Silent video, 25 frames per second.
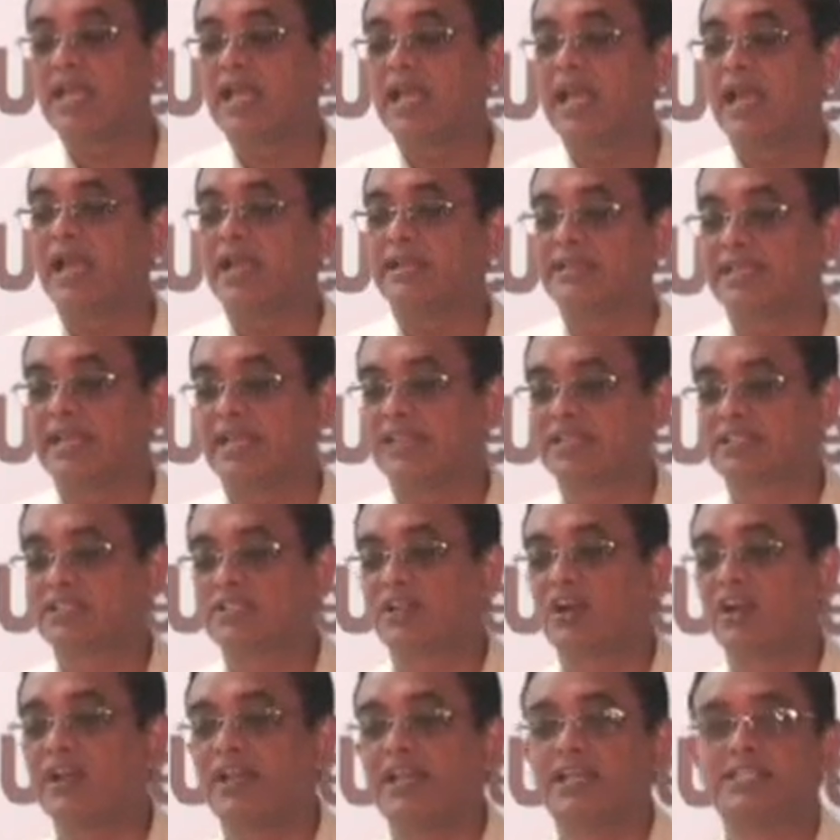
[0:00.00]
and that is
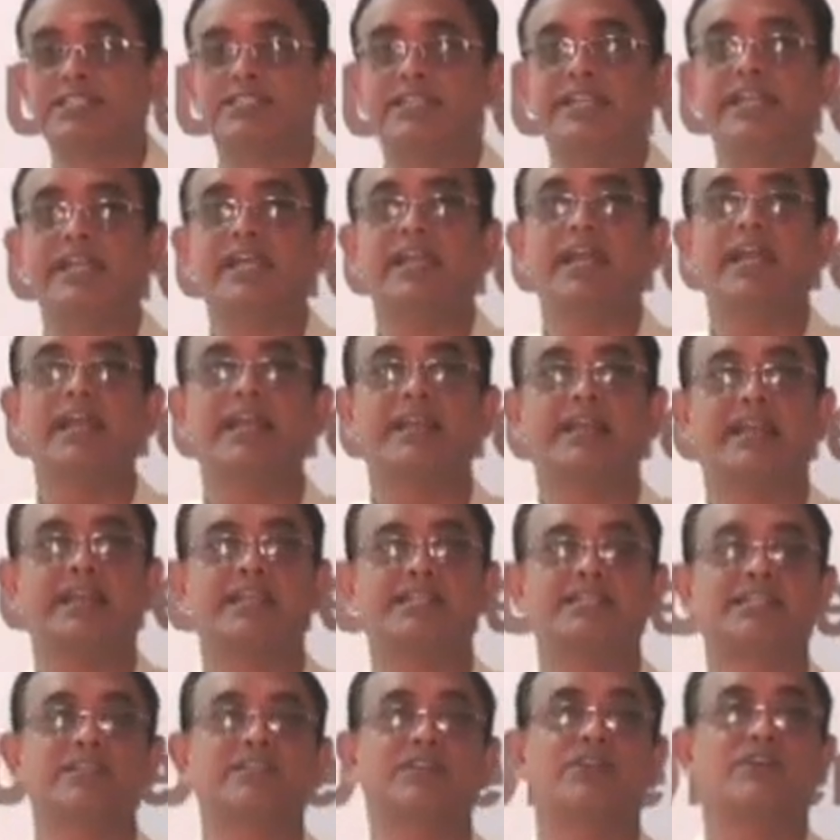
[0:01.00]
called as
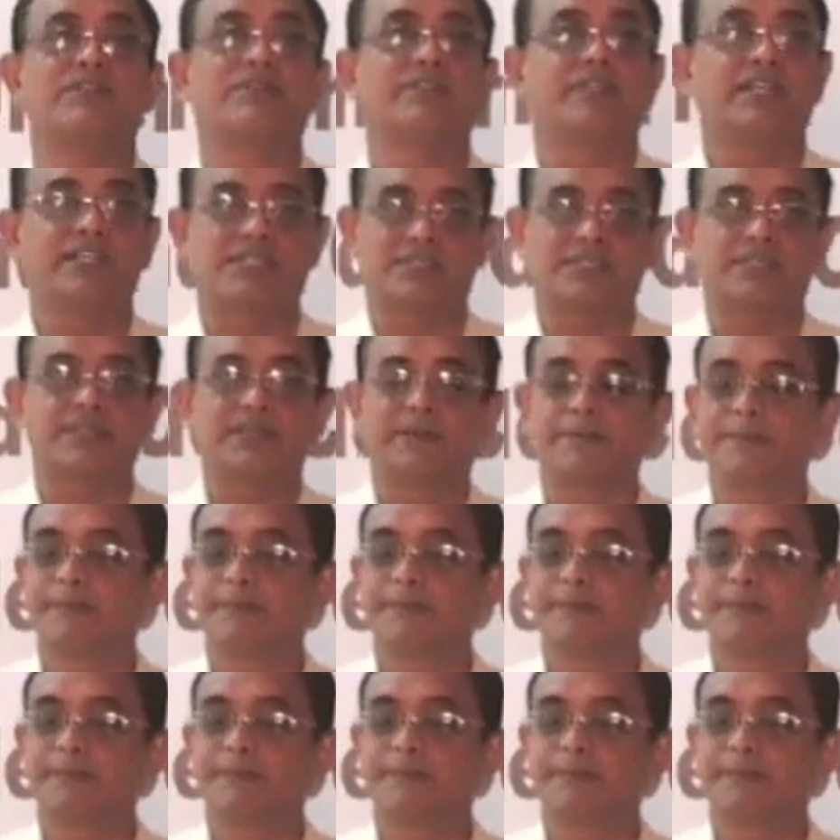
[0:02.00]
dehydration of the disc.